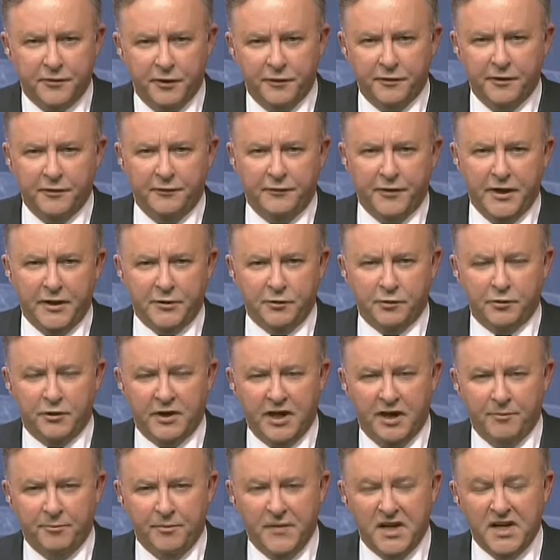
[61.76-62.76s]
from the federal
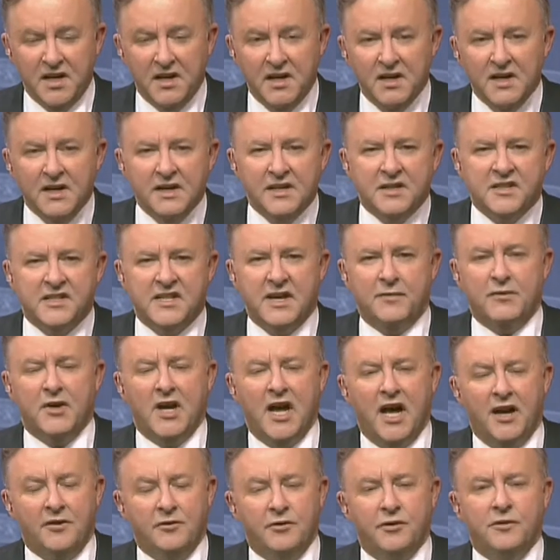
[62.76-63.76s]
government,
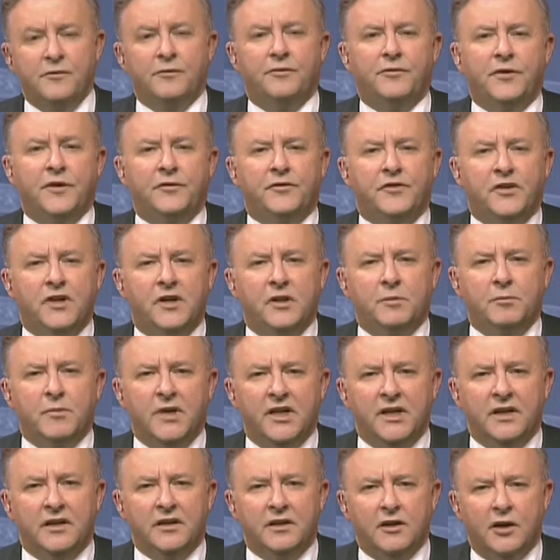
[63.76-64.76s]
$715
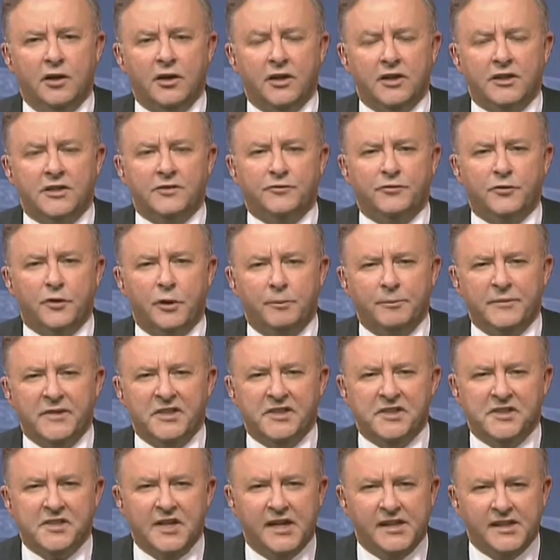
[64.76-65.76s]
million from the
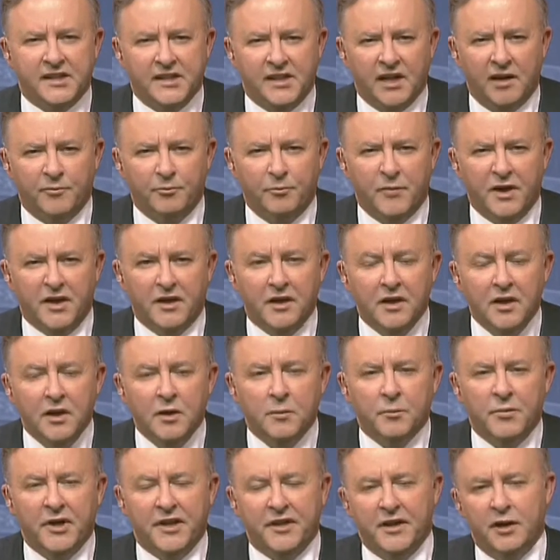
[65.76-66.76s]
state government.
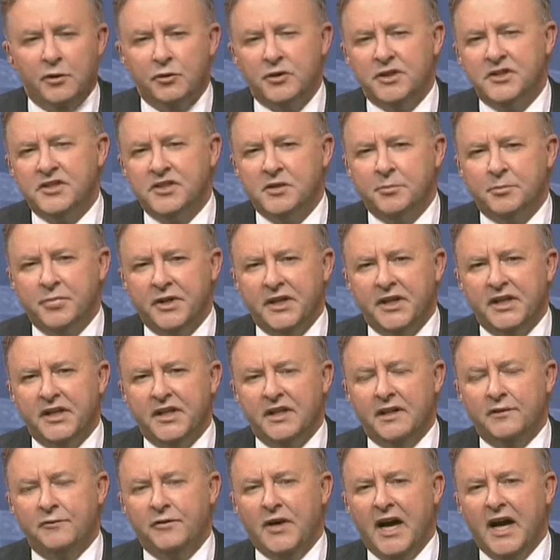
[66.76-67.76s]
But there was to be
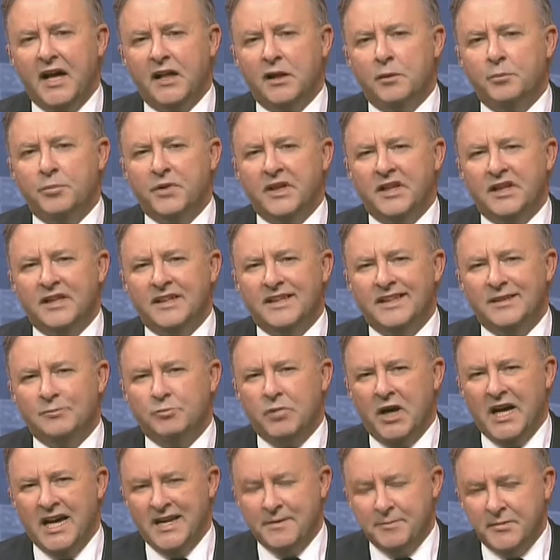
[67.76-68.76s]
an availability
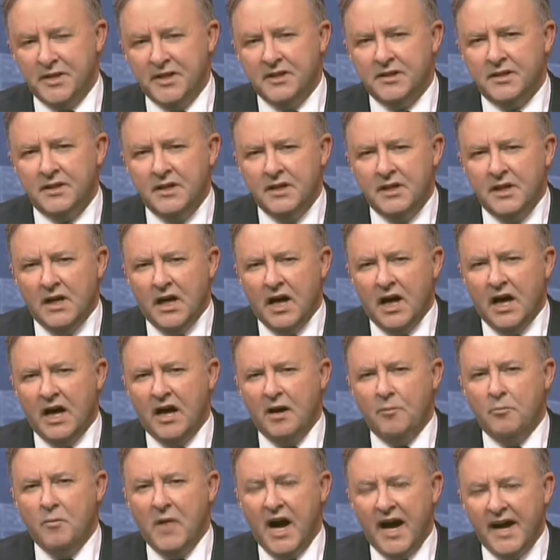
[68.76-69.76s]
payment
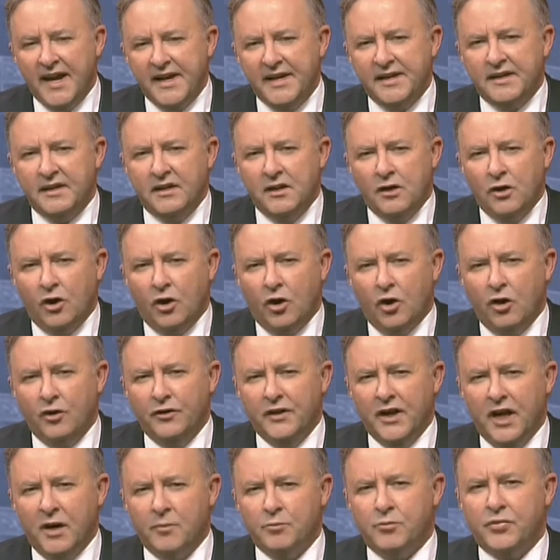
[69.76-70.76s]
made
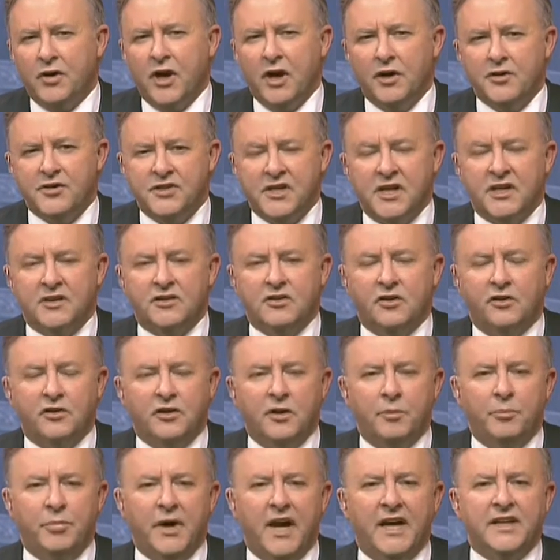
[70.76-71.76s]
on that project
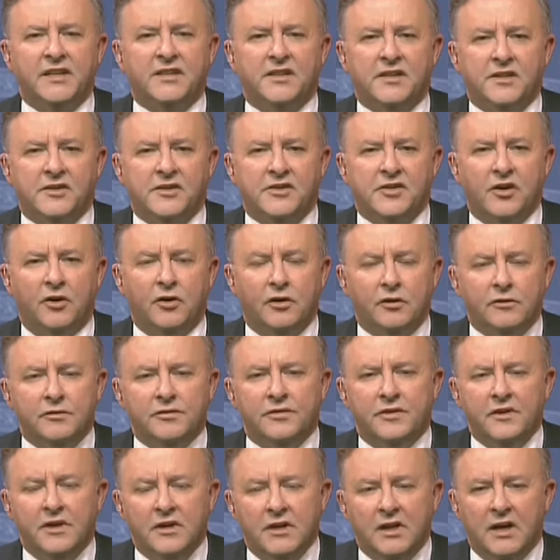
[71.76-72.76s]
on the basis
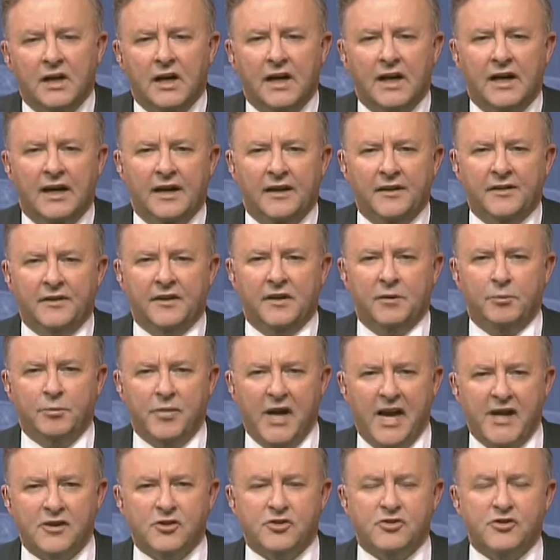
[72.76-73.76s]
of the
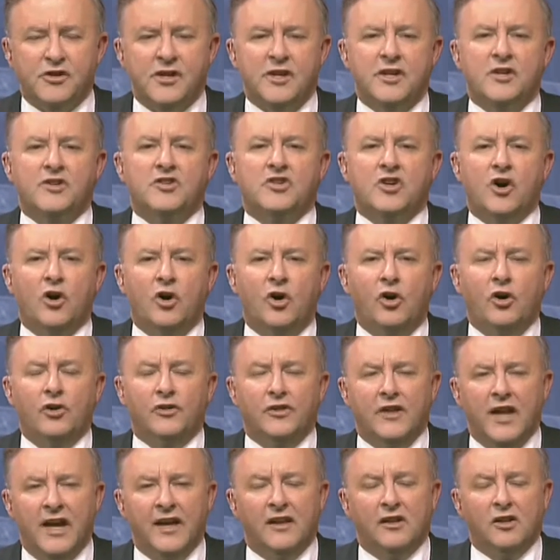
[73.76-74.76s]
patronage
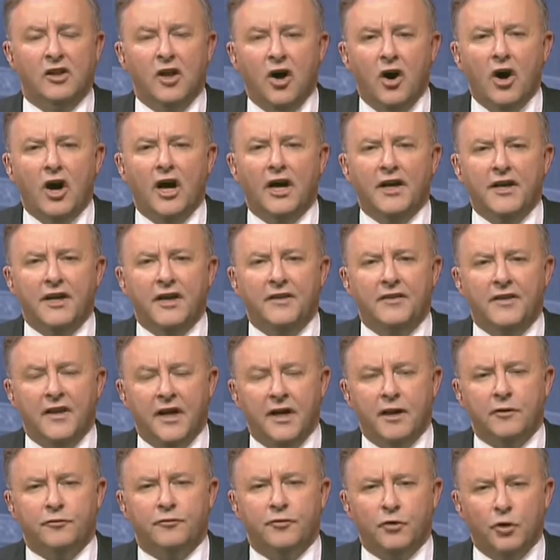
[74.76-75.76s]
on that line, and
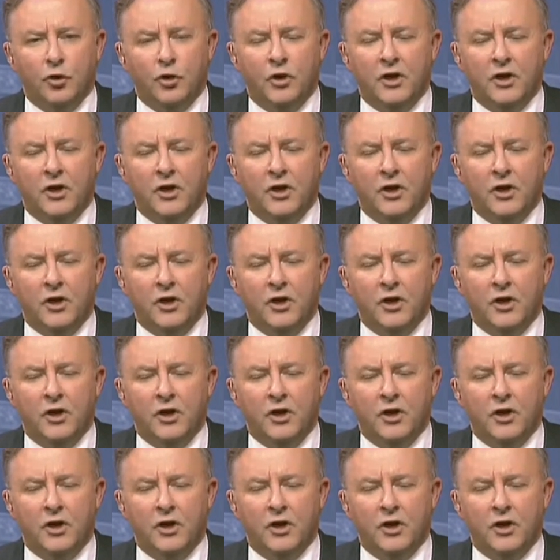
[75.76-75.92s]
therefore